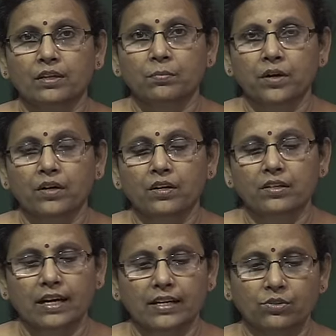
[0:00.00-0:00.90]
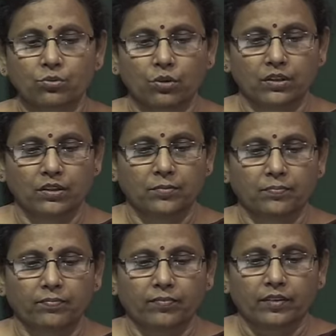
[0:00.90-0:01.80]
product and so on.
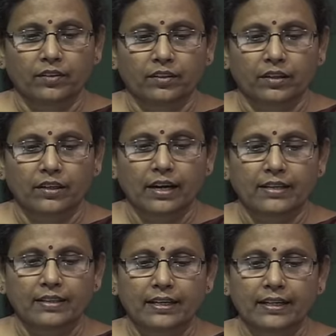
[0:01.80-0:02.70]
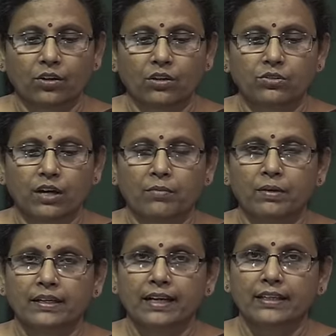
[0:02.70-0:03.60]
And they can also have
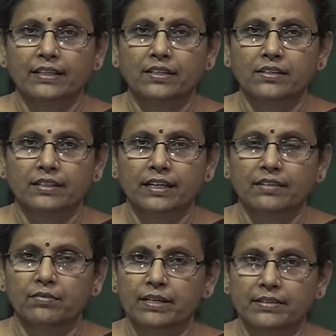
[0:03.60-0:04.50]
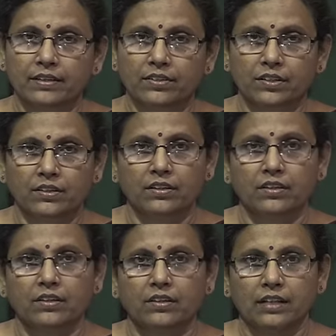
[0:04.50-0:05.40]
one calendars and event section
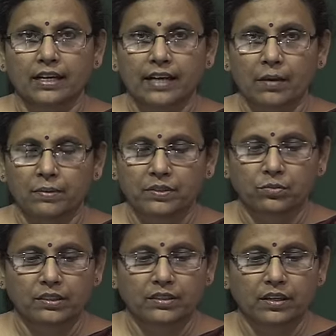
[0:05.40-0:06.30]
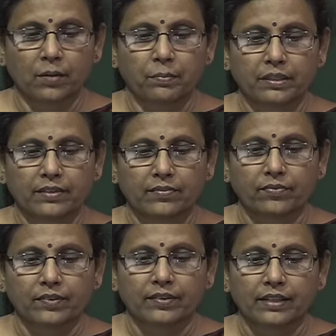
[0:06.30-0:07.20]
that happens within the company.
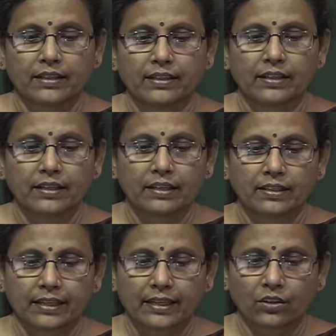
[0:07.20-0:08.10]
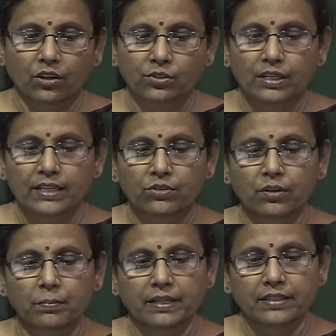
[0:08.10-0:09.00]
Then they can also link to
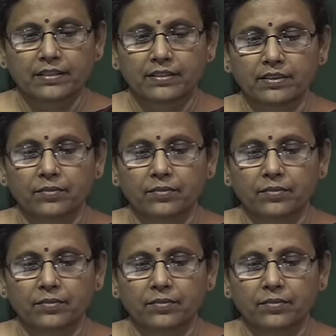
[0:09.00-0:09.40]
the pages